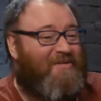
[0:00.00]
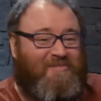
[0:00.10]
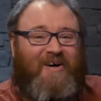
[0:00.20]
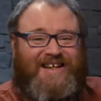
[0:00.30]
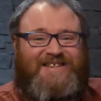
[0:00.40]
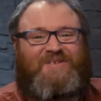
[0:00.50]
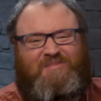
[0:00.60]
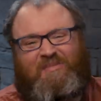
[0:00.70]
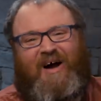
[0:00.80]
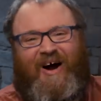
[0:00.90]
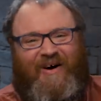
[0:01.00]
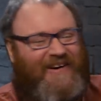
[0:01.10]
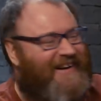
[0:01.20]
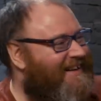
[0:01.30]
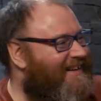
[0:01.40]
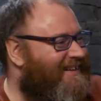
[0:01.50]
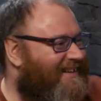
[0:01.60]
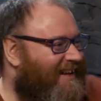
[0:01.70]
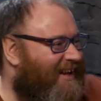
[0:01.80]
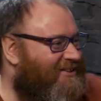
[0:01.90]
have been my
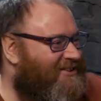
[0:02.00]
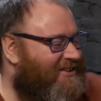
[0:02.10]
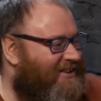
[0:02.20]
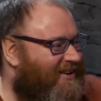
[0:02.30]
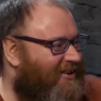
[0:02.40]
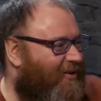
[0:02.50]
superpower. That was a, an